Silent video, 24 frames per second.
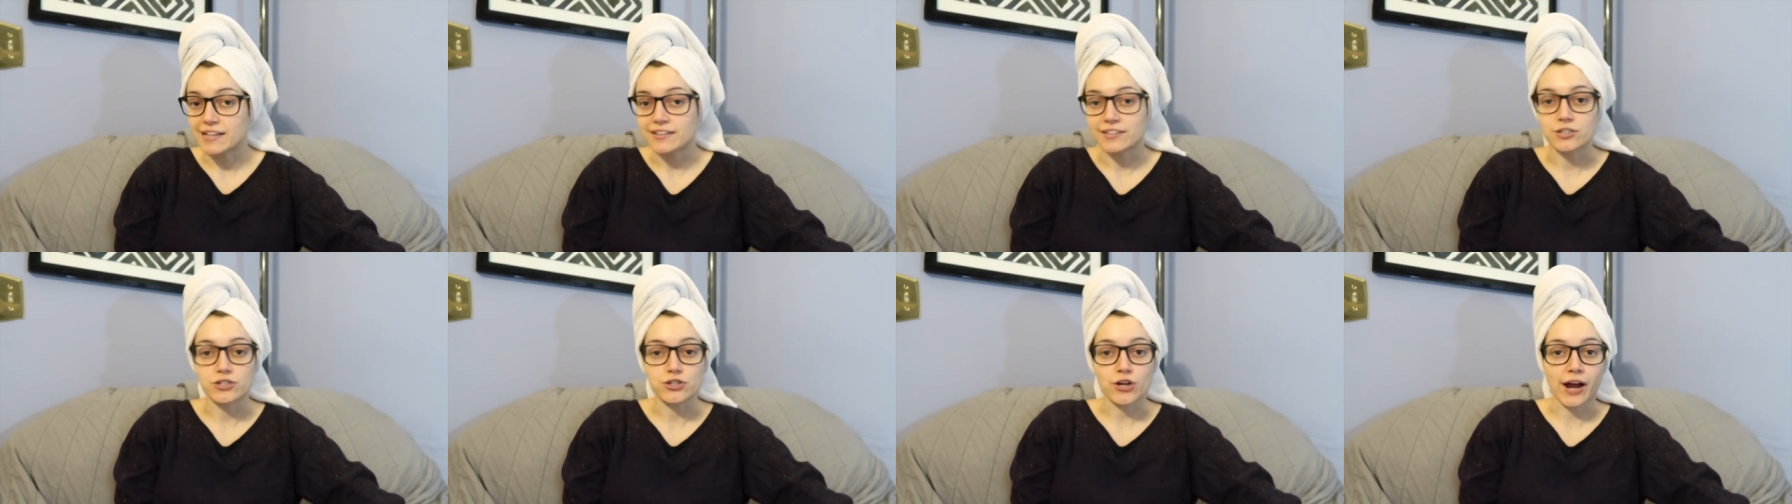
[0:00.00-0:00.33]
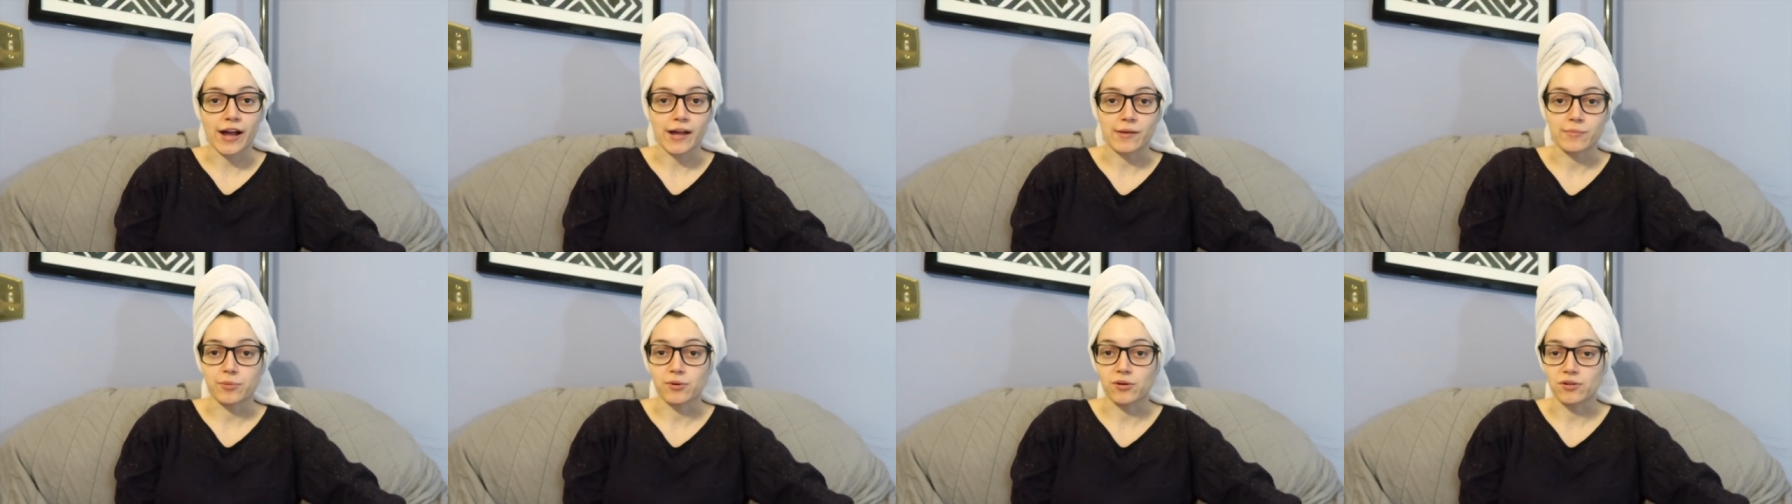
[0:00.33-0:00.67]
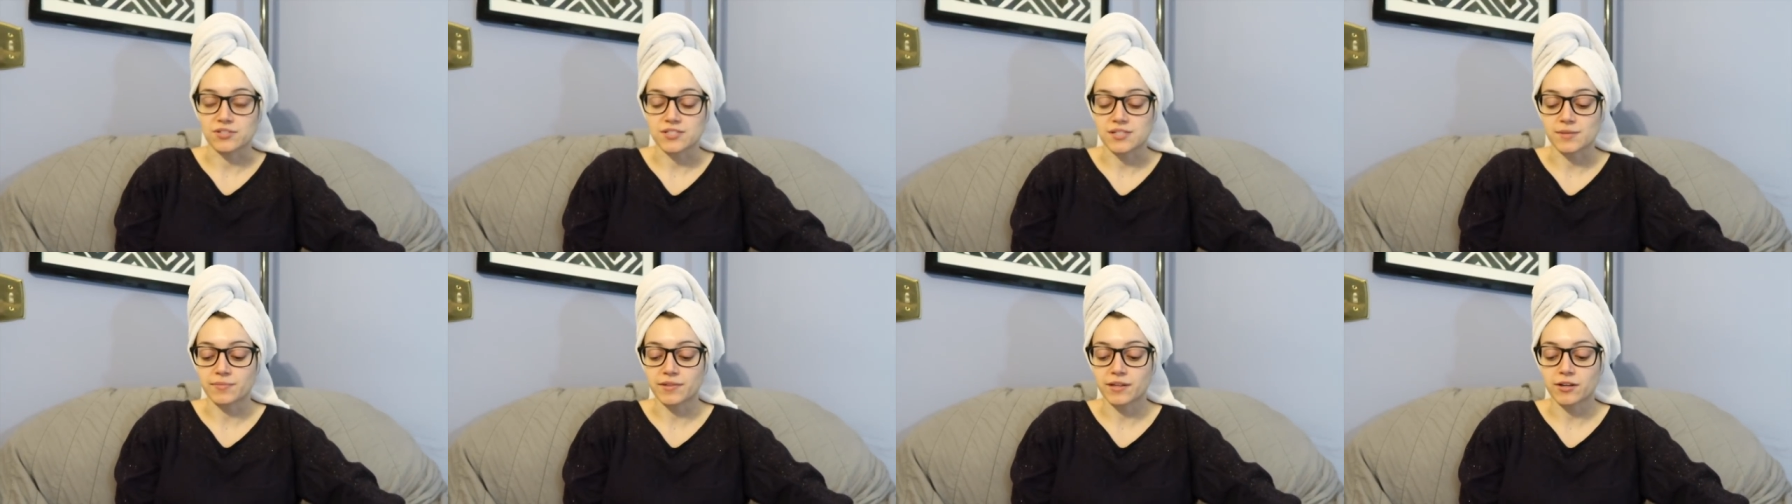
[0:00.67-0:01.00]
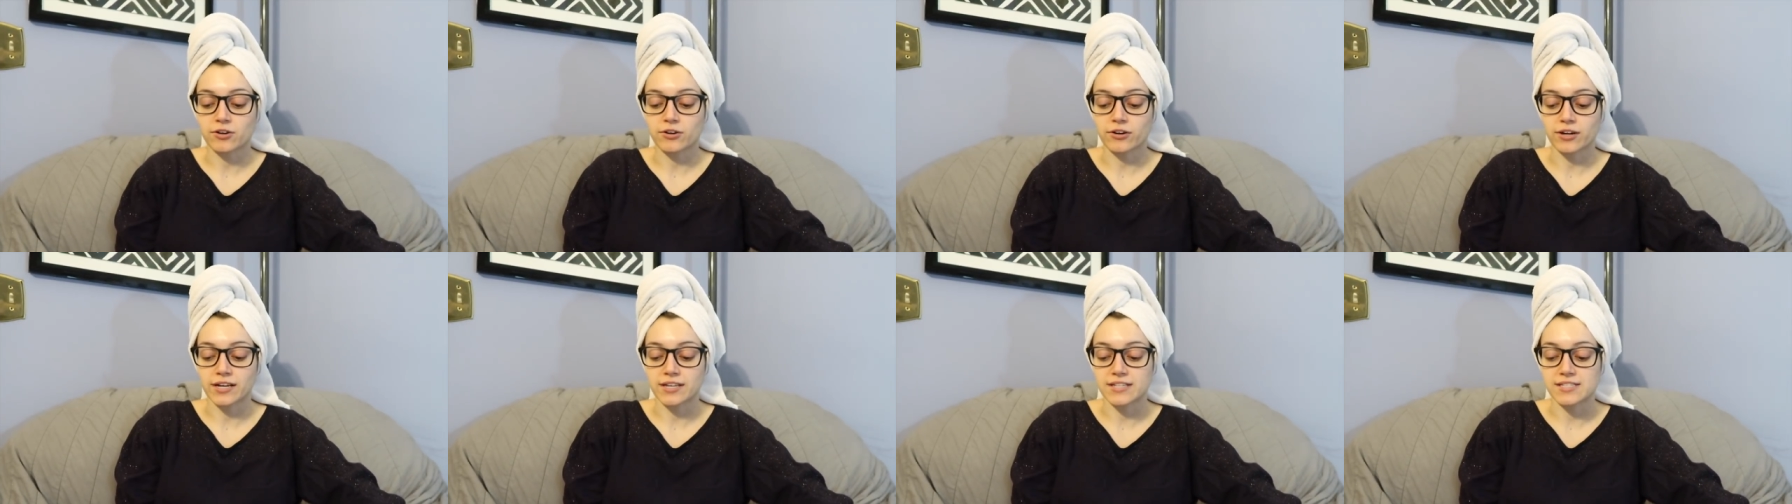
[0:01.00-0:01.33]
to try and pull something
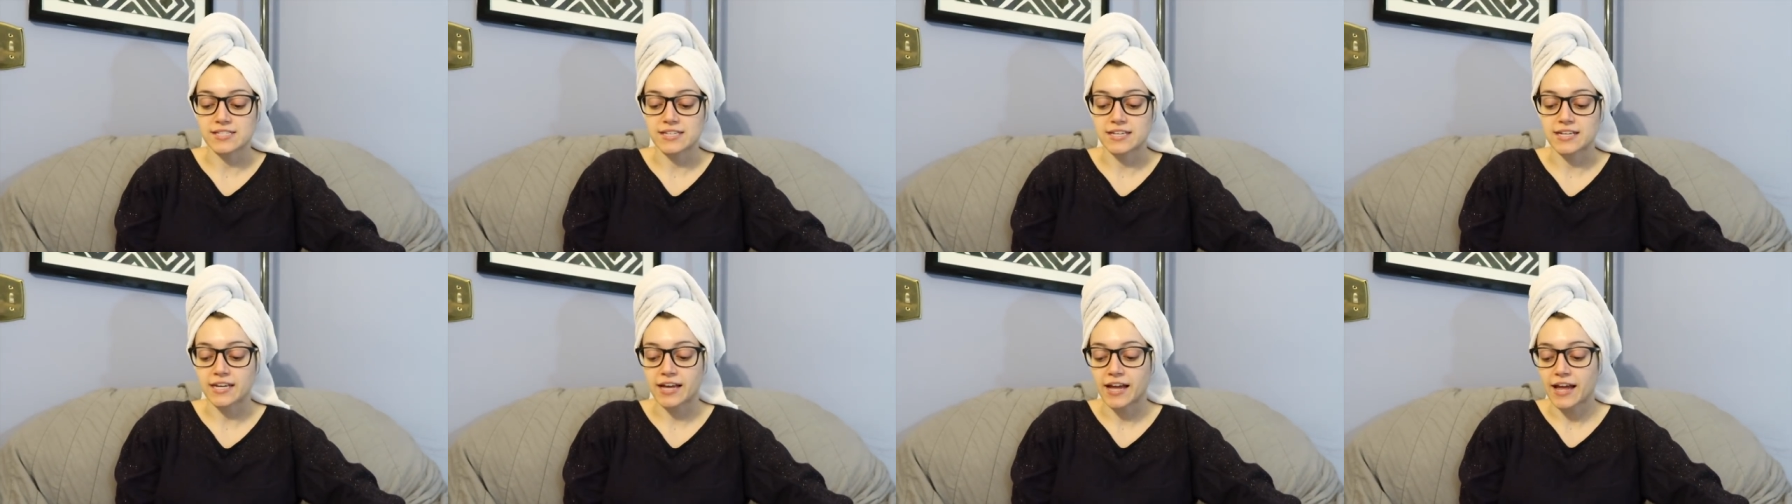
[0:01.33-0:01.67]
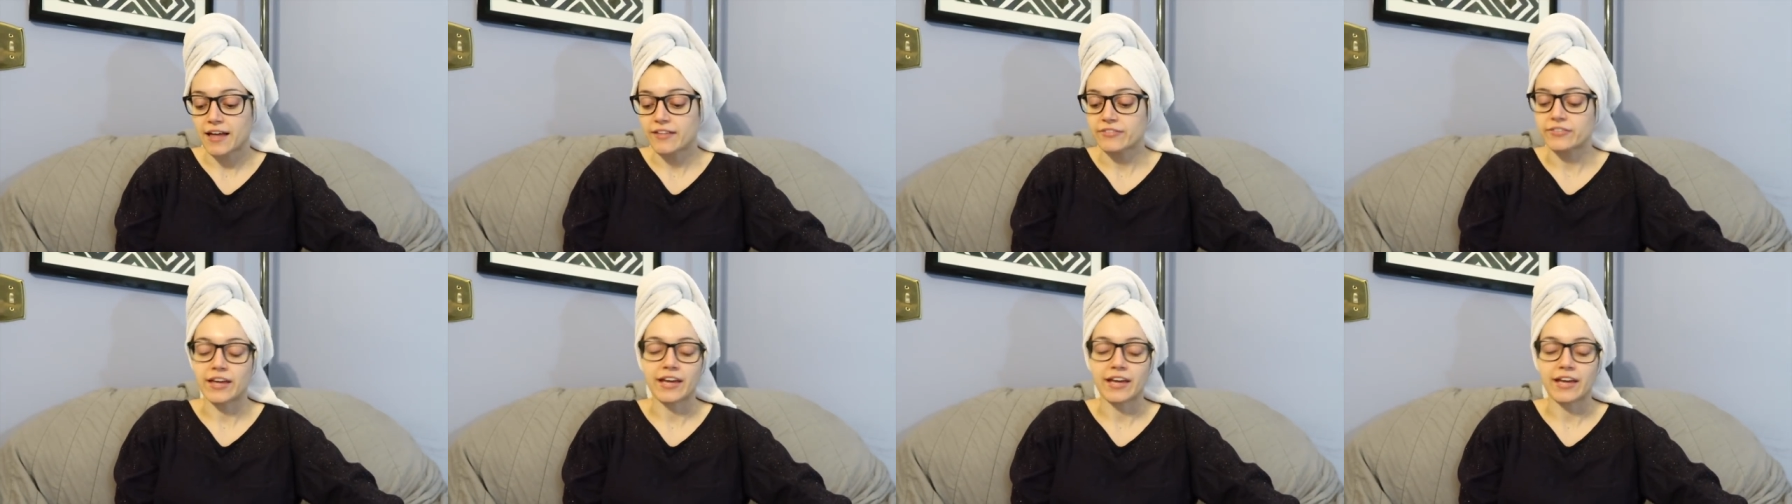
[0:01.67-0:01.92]
crazy.